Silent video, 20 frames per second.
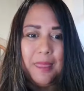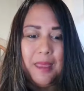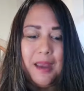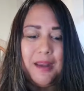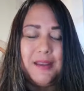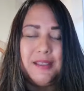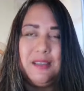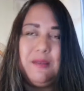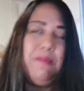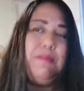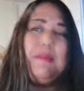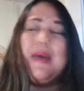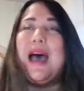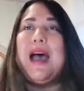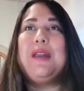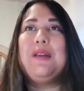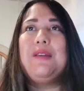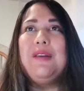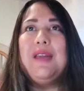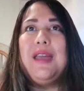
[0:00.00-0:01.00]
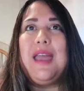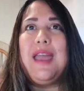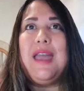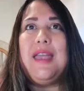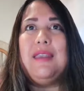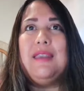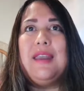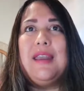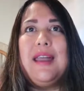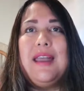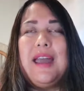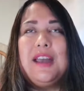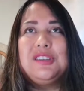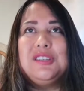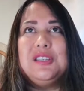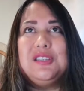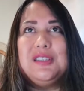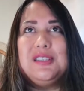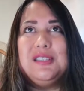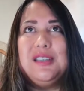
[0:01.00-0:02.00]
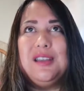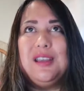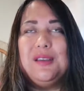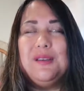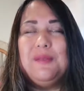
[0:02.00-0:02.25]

It doesn't matter. And I actually just did a